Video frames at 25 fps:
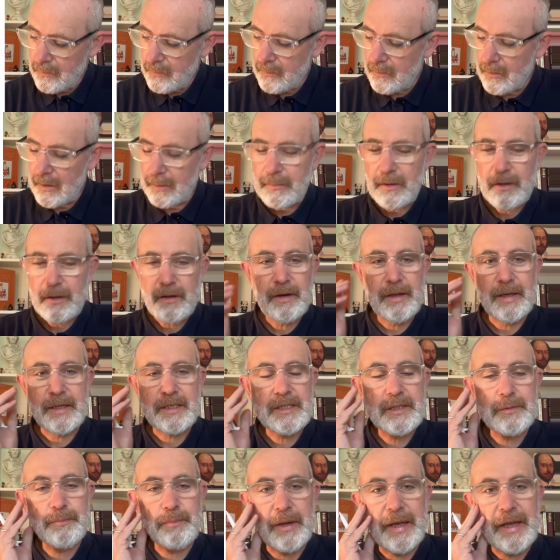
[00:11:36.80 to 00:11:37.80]
I'm not going to
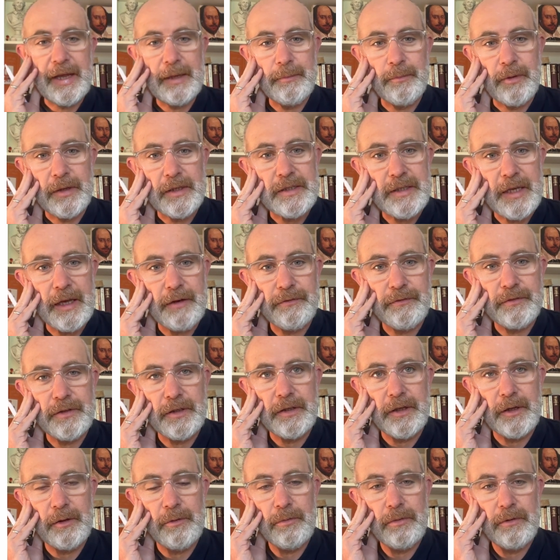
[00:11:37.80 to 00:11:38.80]
explain myself to
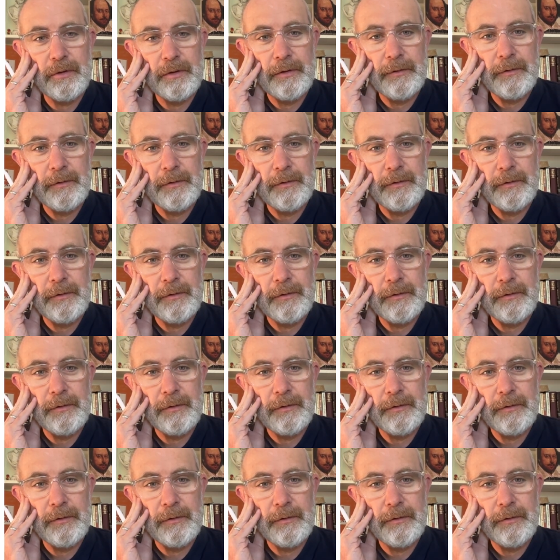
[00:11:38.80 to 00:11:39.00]
you.